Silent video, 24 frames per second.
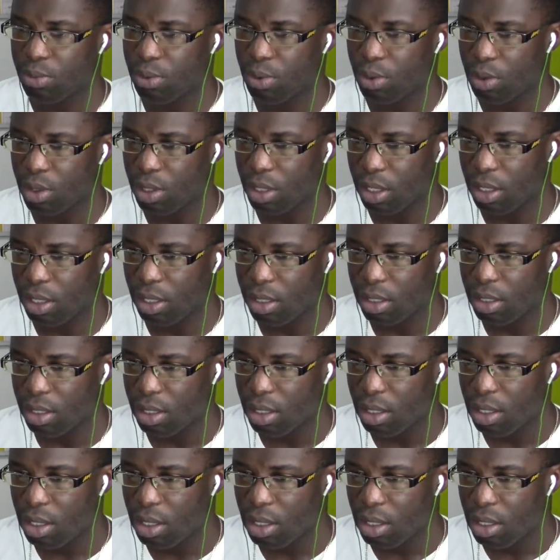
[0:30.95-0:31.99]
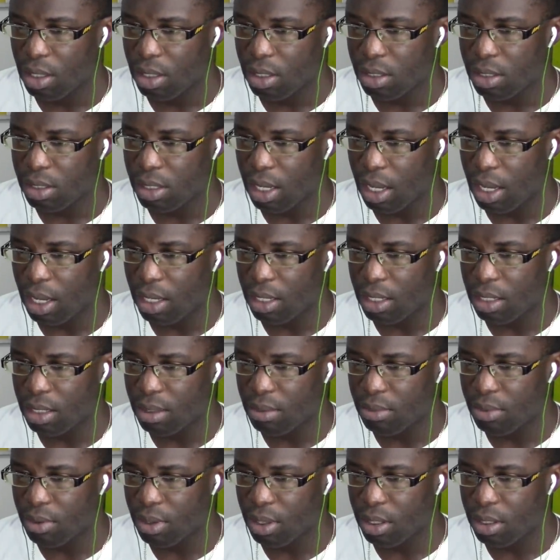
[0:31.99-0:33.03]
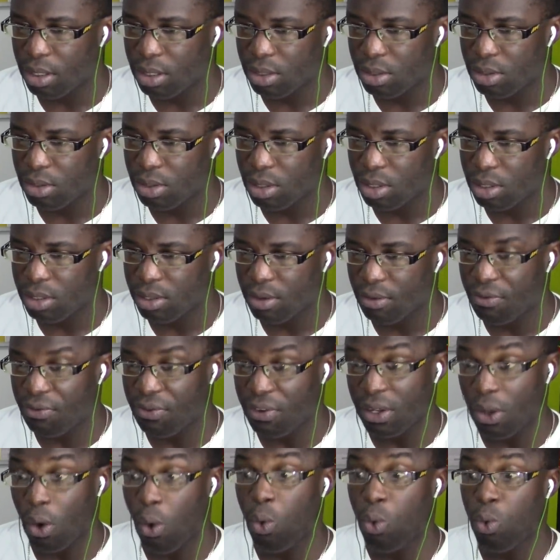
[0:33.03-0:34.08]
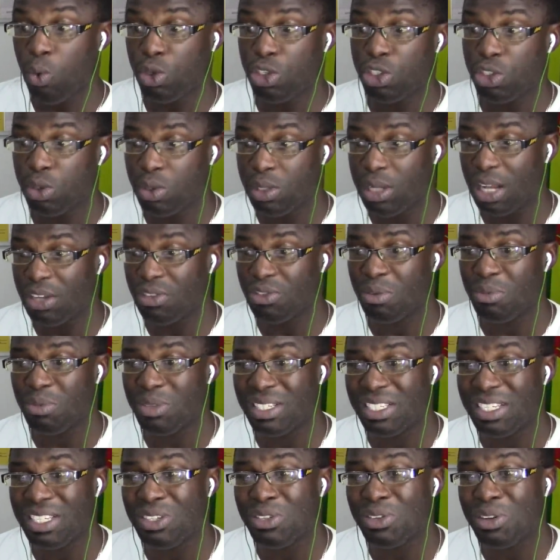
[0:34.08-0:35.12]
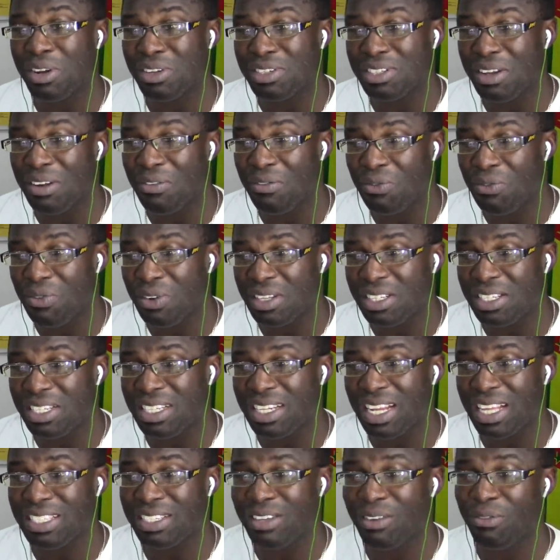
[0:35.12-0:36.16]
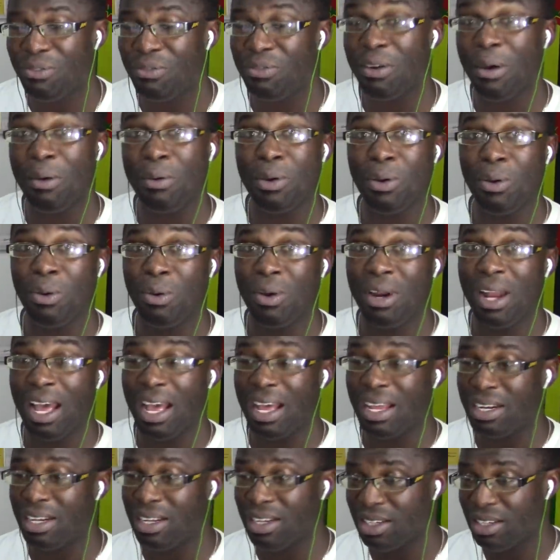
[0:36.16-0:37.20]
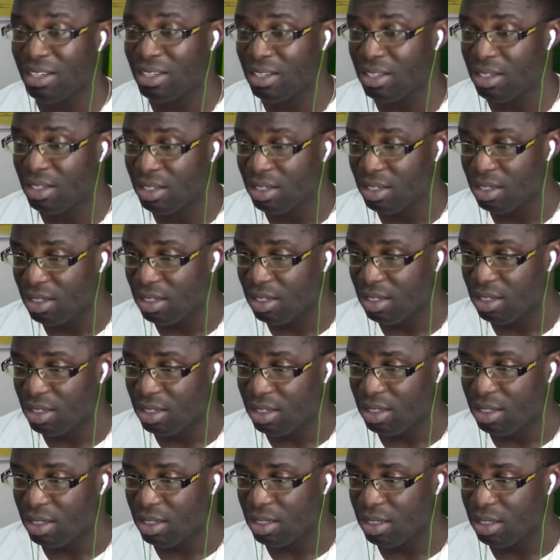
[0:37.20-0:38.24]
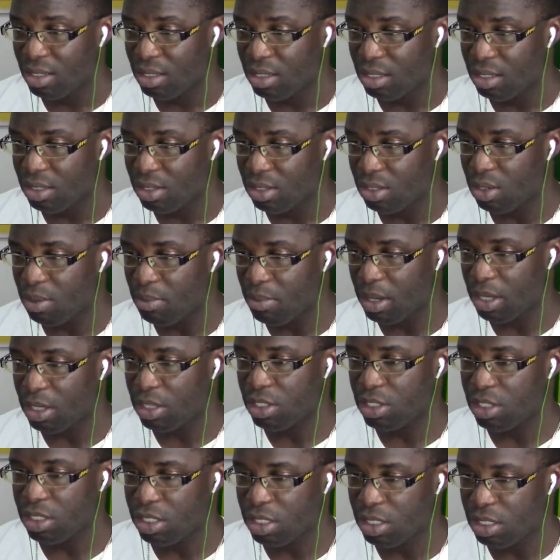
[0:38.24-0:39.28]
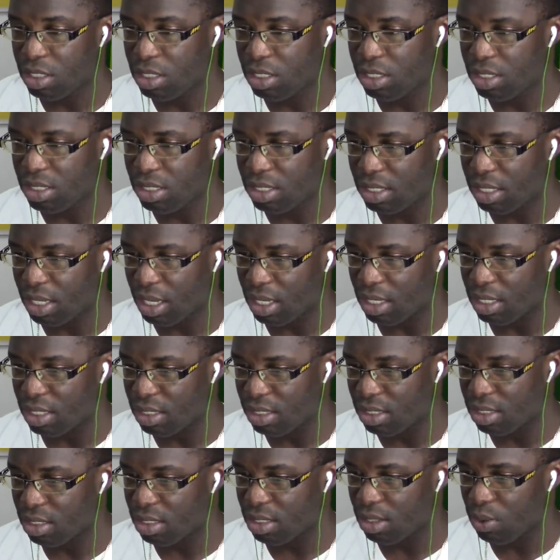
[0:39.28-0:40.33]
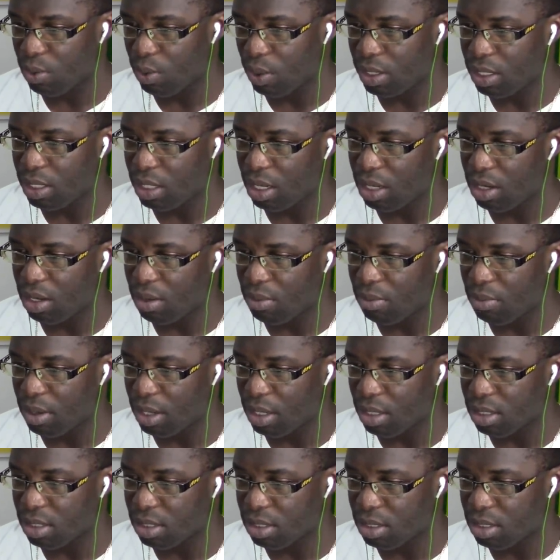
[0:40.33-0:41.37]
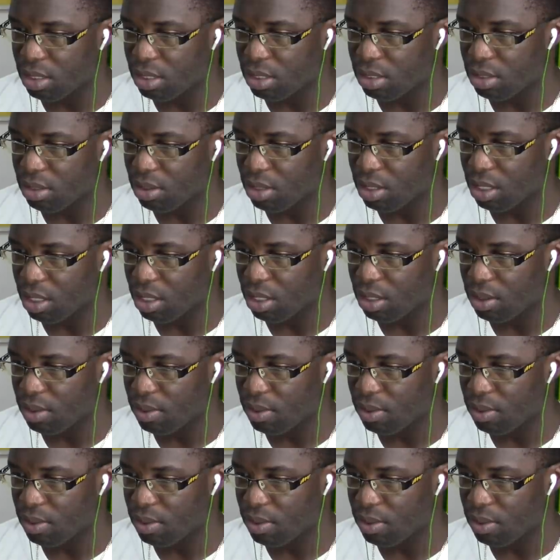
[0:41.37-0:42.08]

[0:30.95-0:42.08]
Okay, Thailand brand 2014. Oh shoot, that's from since 2013. That's a very old ad. Stomach churning site. What kind of bank is this? Okay.